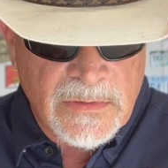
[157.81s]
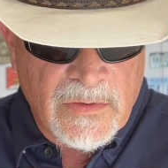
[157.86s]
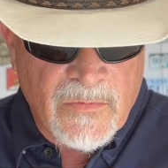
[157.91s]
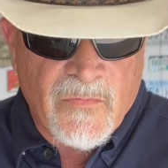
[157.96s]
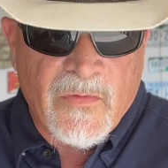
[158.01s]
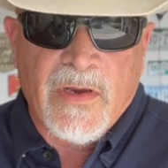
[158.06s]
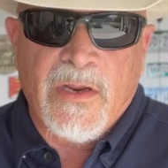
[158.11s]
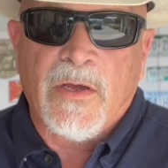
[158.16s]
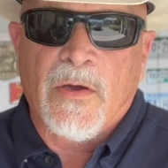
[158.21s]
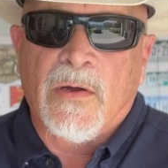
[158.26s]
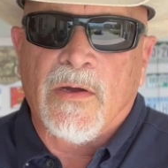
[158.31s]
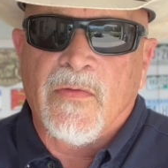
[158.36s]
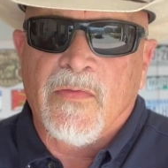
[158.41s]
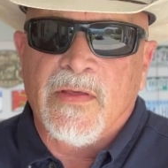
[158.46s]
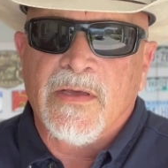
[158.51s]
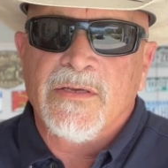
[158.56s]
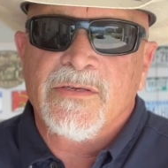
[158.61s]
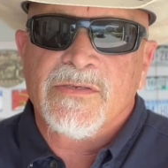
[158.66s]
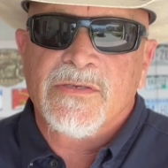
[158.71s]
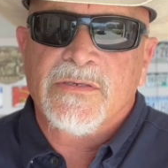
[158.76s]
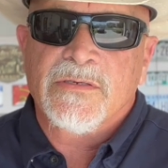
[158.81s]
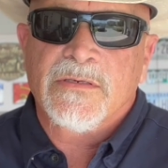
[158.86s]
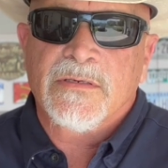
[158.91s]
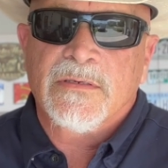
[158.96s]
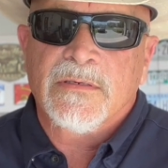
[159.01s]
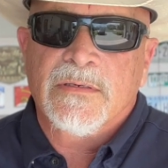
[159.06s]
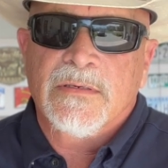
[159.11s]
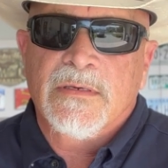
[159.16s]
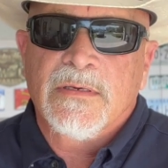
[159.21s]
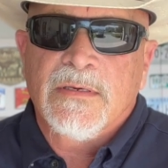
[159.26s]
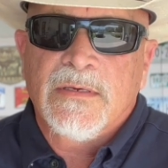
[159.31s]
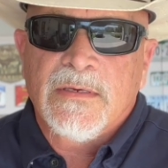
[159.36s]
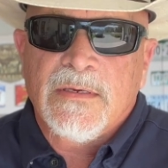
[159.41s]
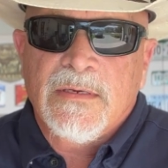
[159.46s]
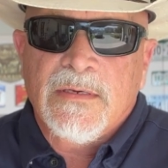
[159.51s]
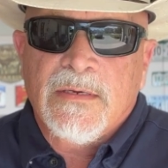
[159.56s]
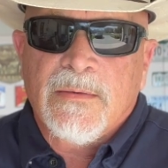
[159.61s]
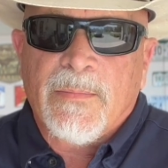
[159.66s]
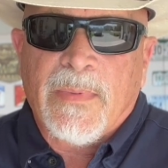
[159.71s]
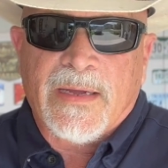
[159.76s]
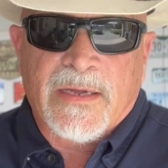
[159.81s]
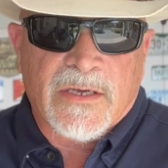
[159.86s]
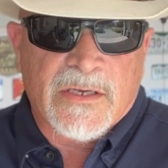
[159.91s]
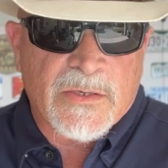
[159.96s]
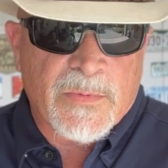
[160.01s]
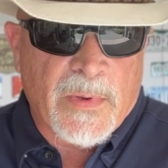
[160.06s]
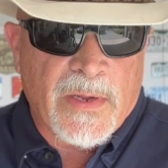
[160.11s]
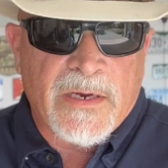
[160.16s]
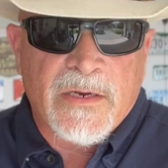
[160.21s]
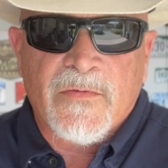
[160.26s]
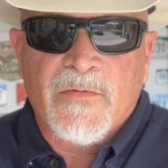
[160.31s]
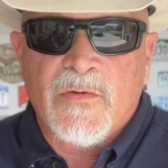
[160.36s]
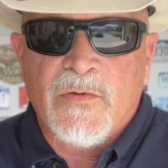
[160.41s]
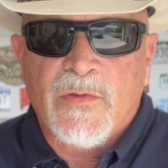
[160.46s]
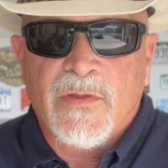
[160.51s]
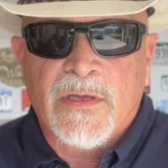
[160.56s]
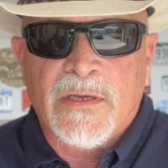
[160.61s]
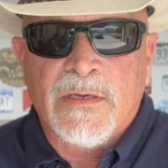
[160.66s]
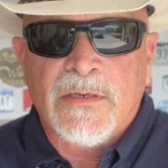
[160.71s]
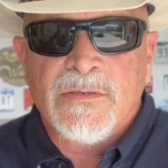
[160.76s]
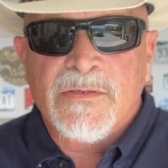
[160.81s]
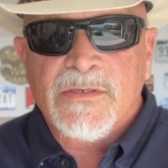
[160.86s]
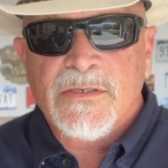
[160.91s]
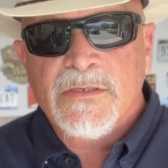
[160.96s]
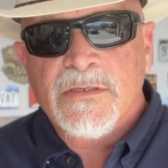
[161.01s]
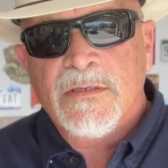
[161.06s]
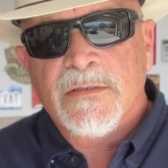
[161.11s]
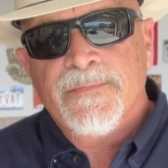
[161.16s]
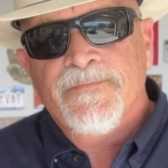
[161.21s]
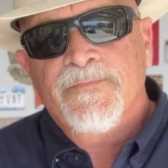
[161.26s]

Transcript: video on this. Mike explained a few things.